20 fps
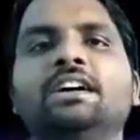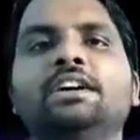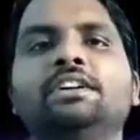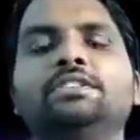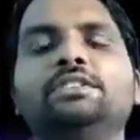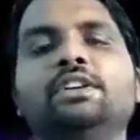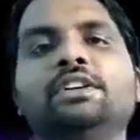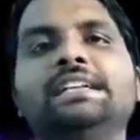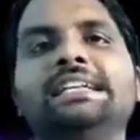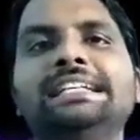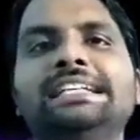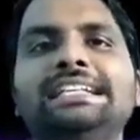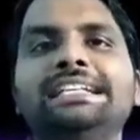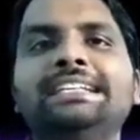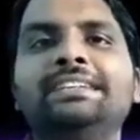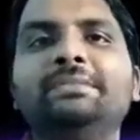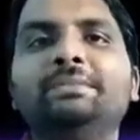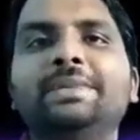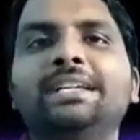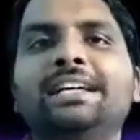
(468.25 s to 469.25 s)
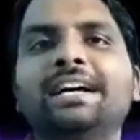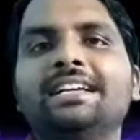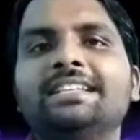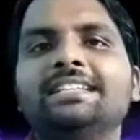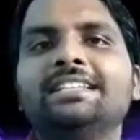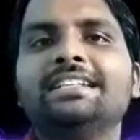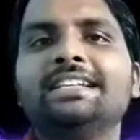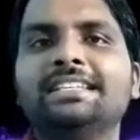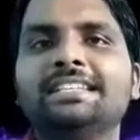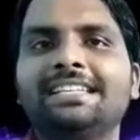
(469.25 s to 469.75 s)
So it is because
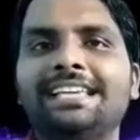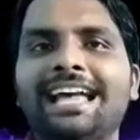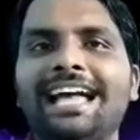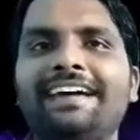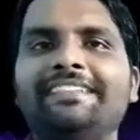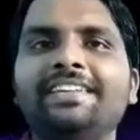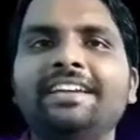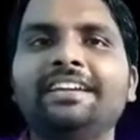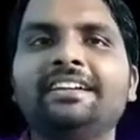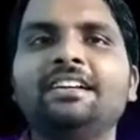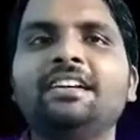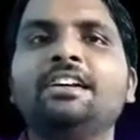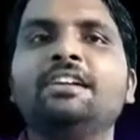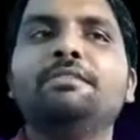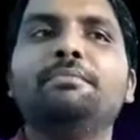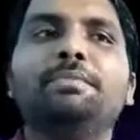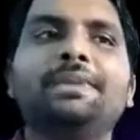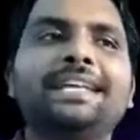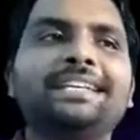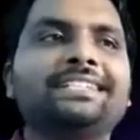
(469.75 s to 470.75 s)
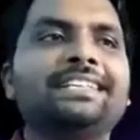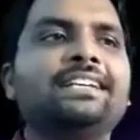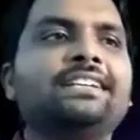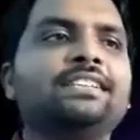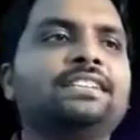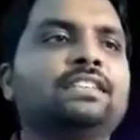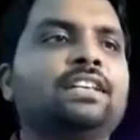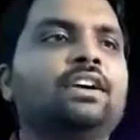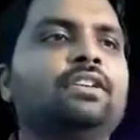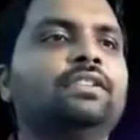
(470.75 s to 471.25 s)
it is having
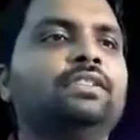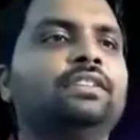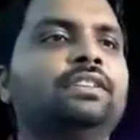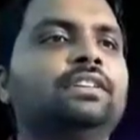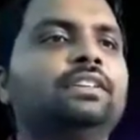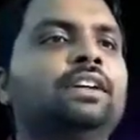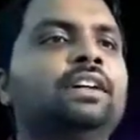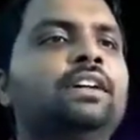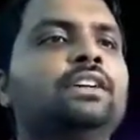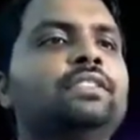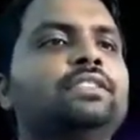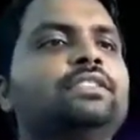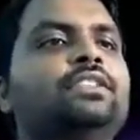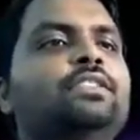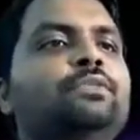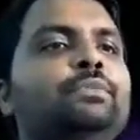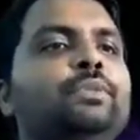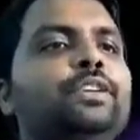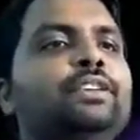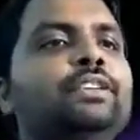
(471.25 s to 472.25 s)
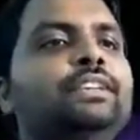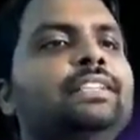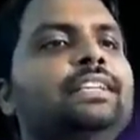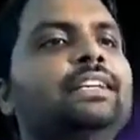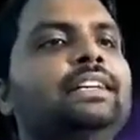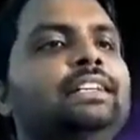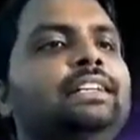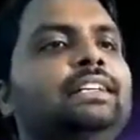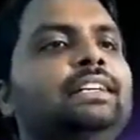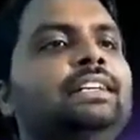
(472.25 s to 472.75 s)
pleasant sound. So
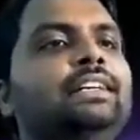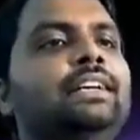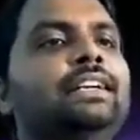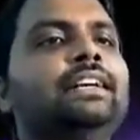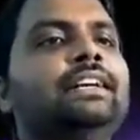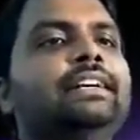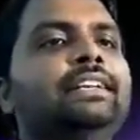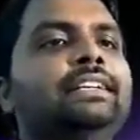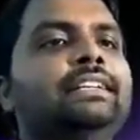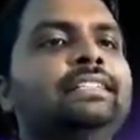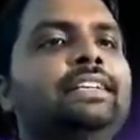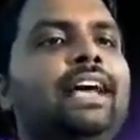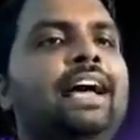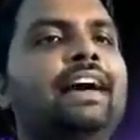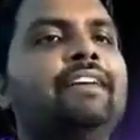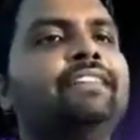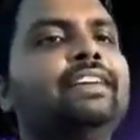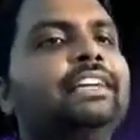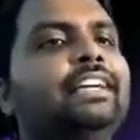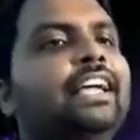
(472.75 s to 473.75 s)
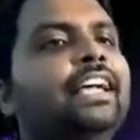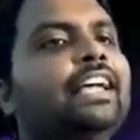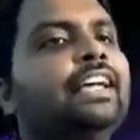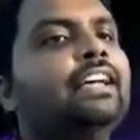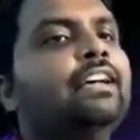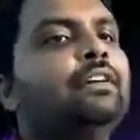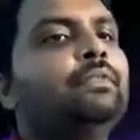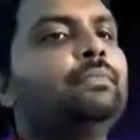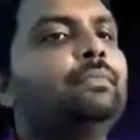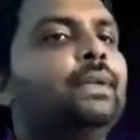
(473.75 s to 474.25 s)
music it is having a
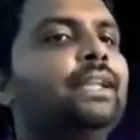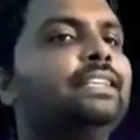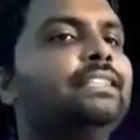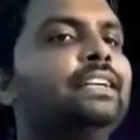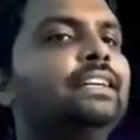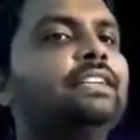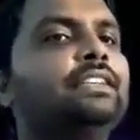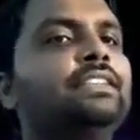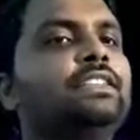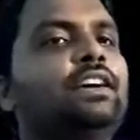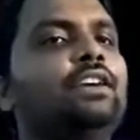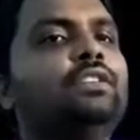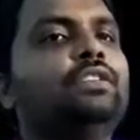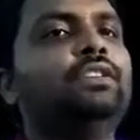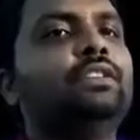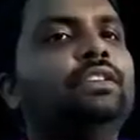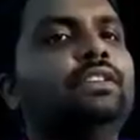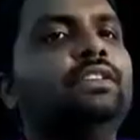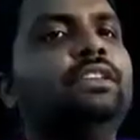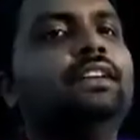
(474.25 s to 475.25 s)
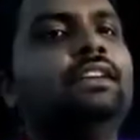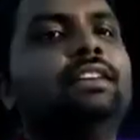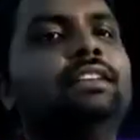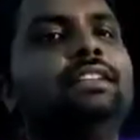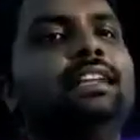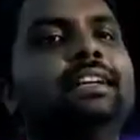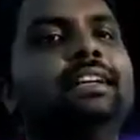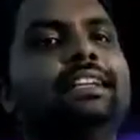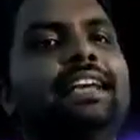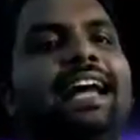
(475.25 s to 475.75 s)
pleasant sound
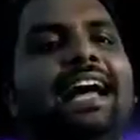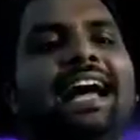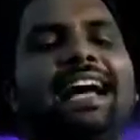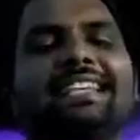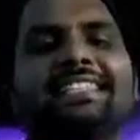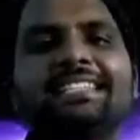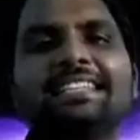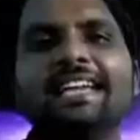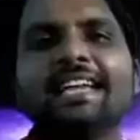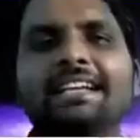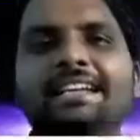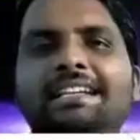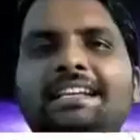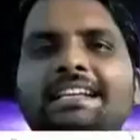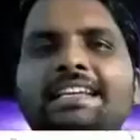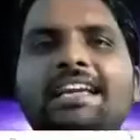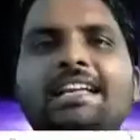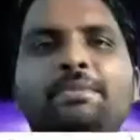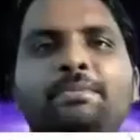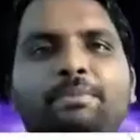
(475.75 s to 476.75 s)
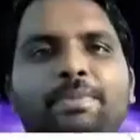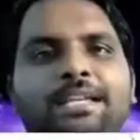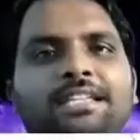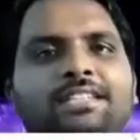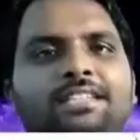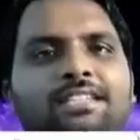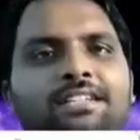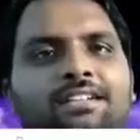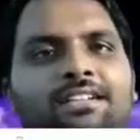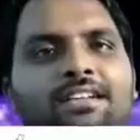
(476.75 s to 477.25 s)
that has a clear
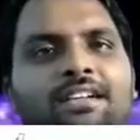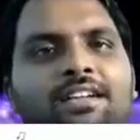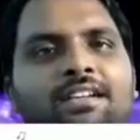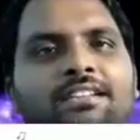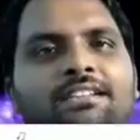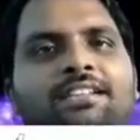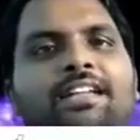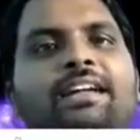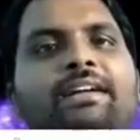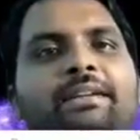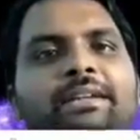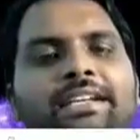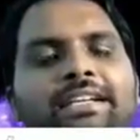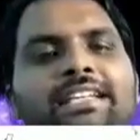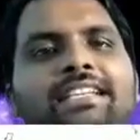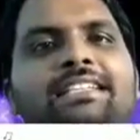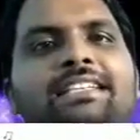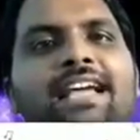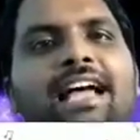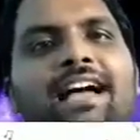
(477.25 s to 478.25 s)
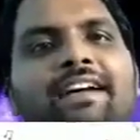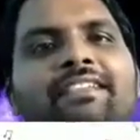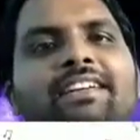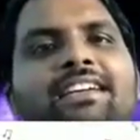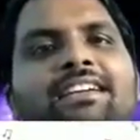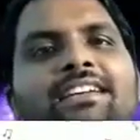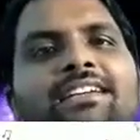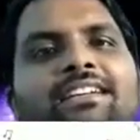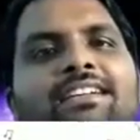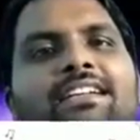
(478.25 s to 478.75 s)
pitch. It is
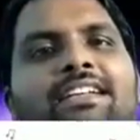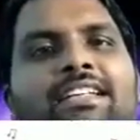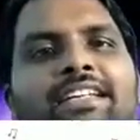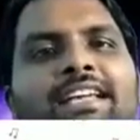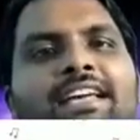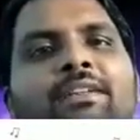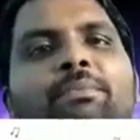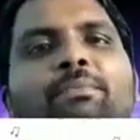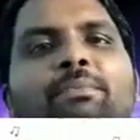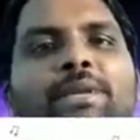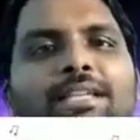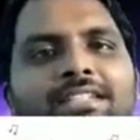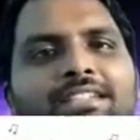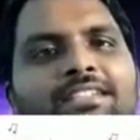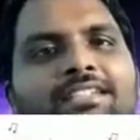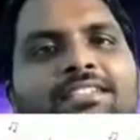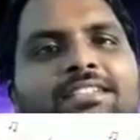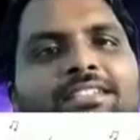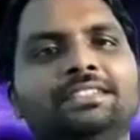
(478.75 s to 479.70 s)
having clear pitch.